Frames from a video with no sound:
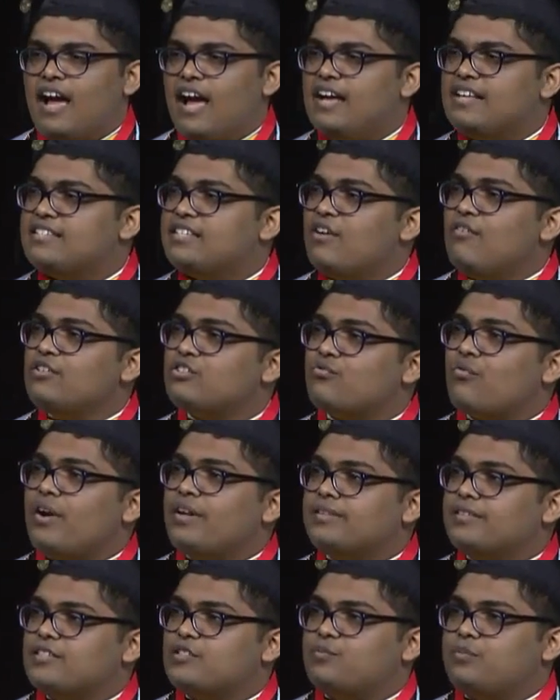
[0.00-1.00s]
As I was
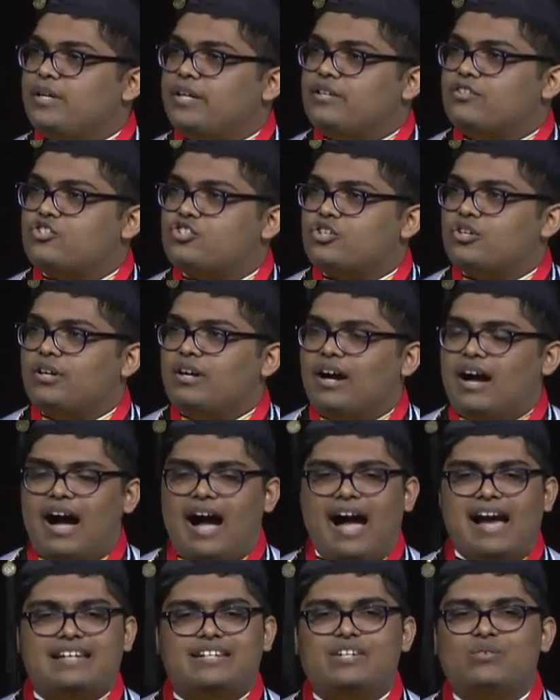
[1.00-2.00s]
writing the speech,
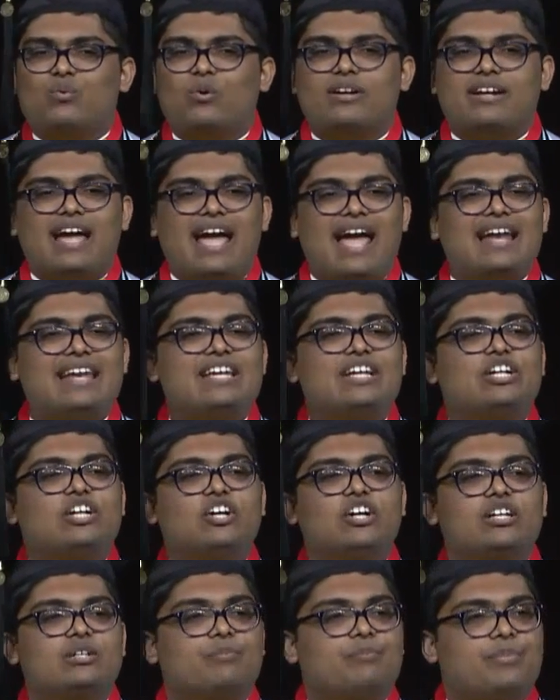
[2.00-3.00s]
I did what any
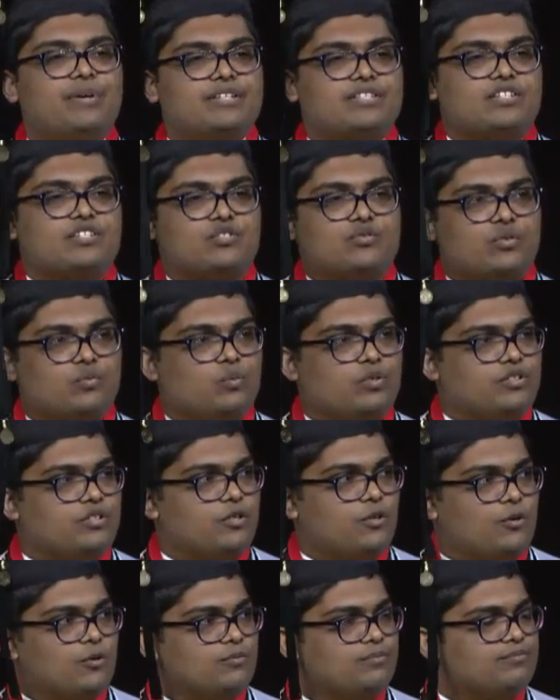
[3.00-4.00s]
good business student would
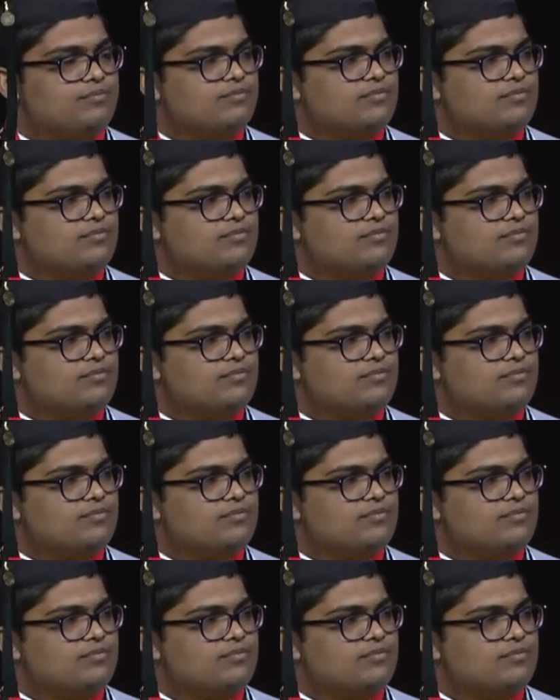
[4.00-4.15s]
do